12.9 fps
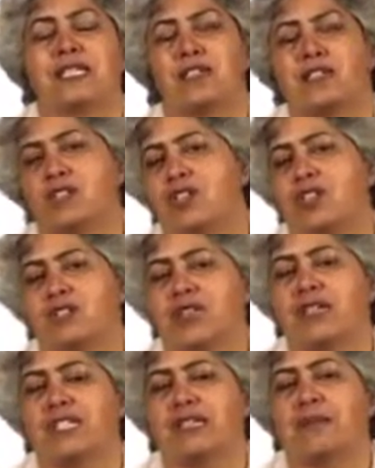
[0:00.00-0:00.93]
He's not just
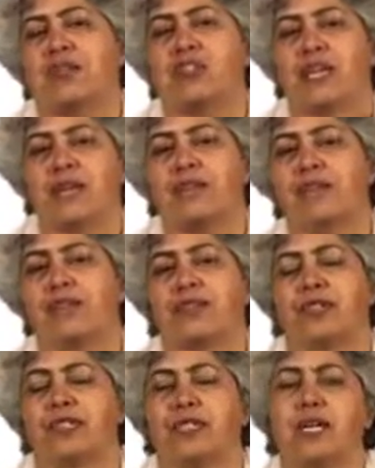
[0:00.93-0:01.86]
writing about
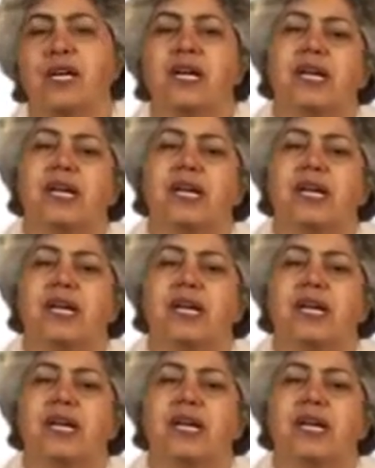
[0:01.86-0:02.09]
emperors.